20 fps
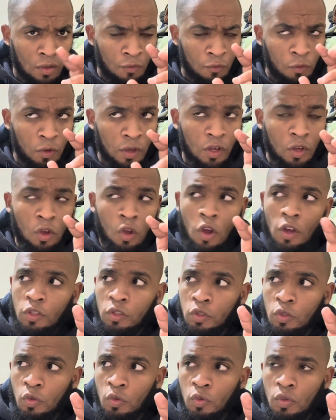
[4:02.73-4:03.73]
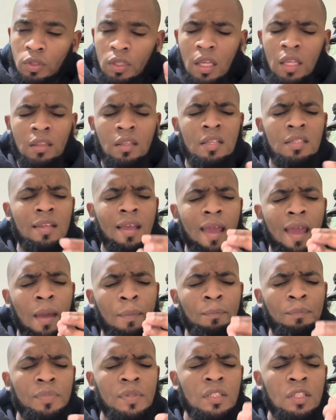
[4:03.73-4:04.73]
for a cartoon, it is
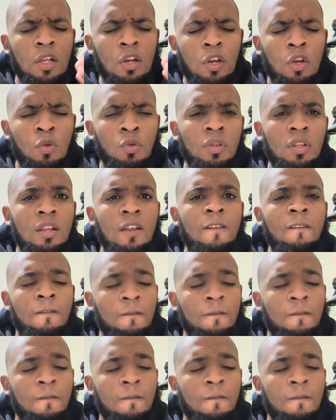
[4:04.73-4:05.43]
absolutely